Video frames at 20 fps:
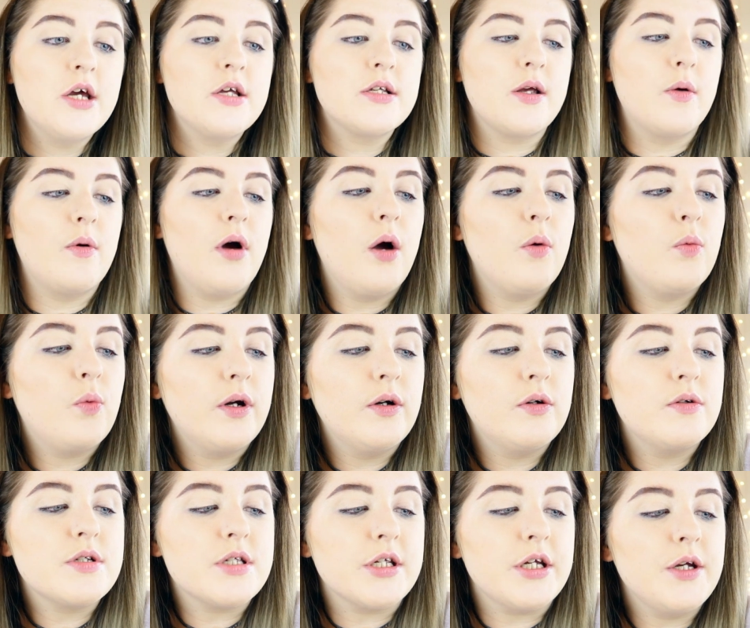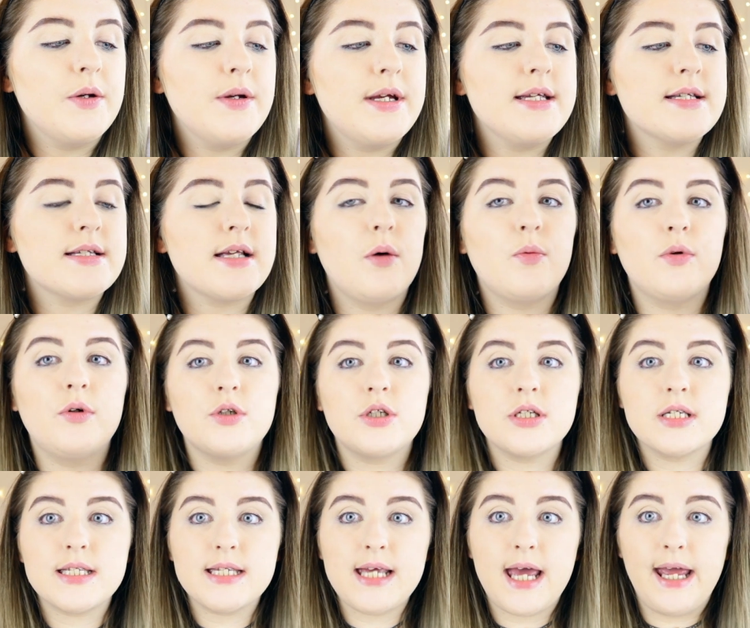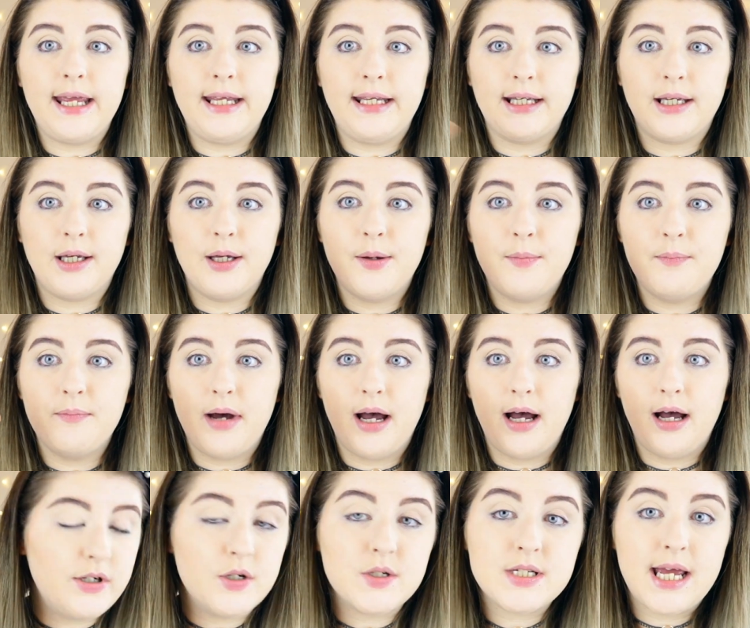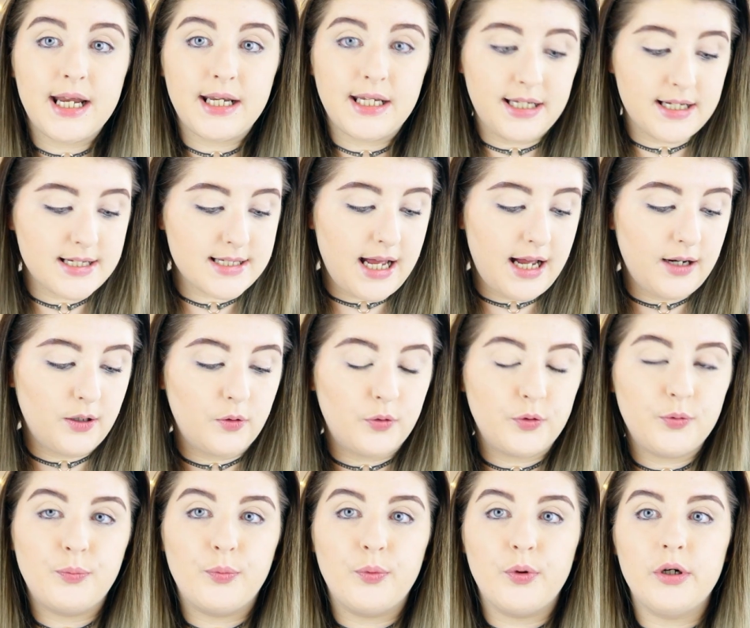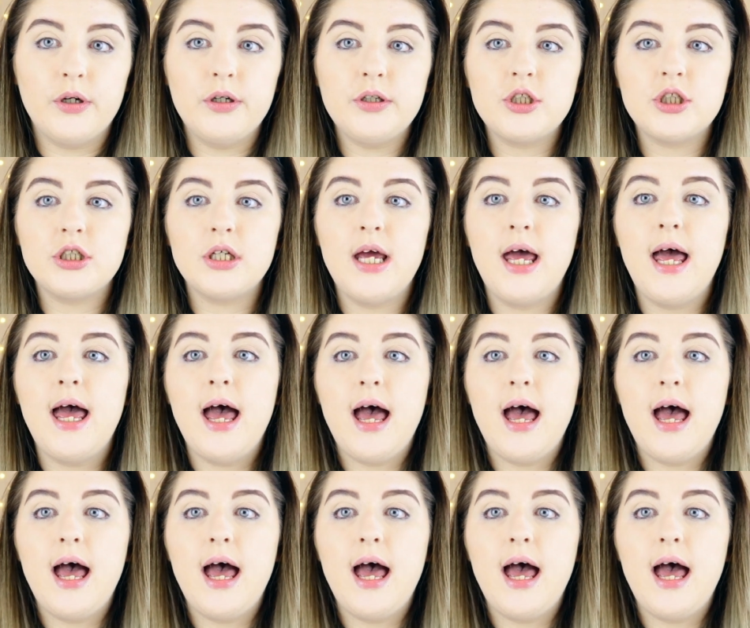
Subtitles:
So what I will do is I will just take my Real Techniques angled brush